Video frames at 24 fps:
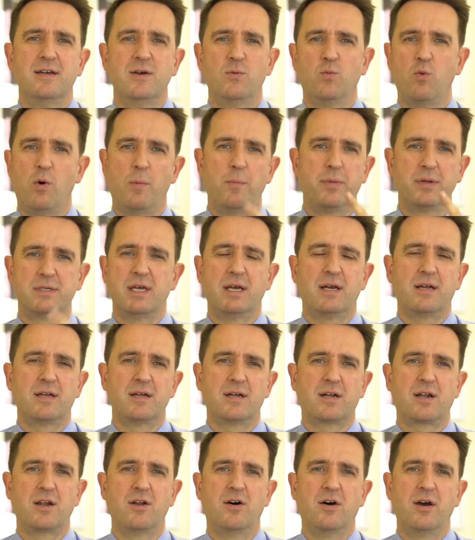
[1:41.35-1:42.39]
one particular
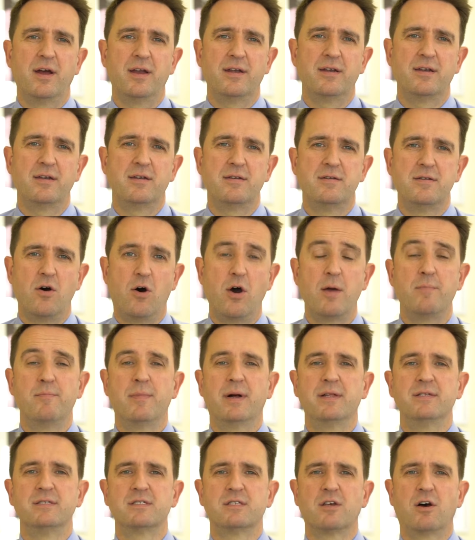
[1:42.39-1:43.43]
client, 9
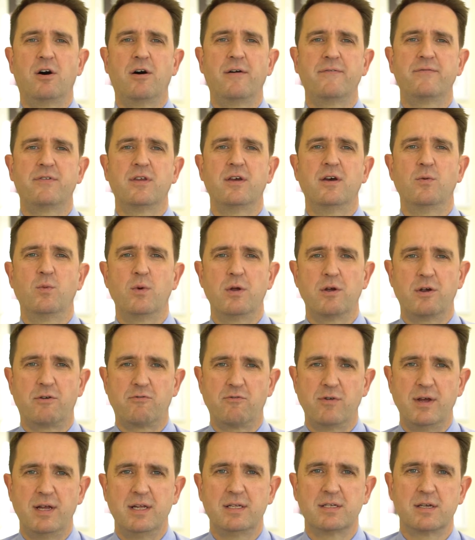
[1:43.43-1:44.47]
months after we
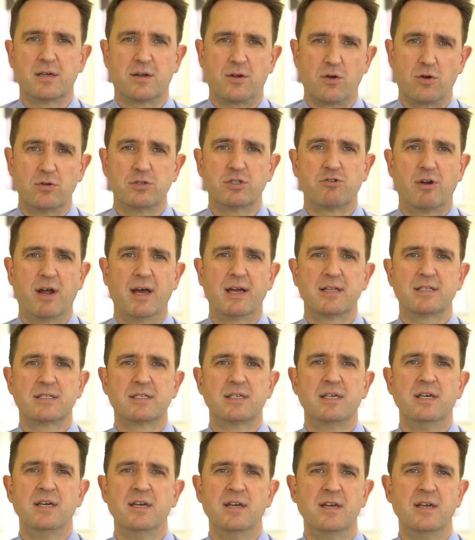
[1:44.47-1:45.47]
agreed the contract,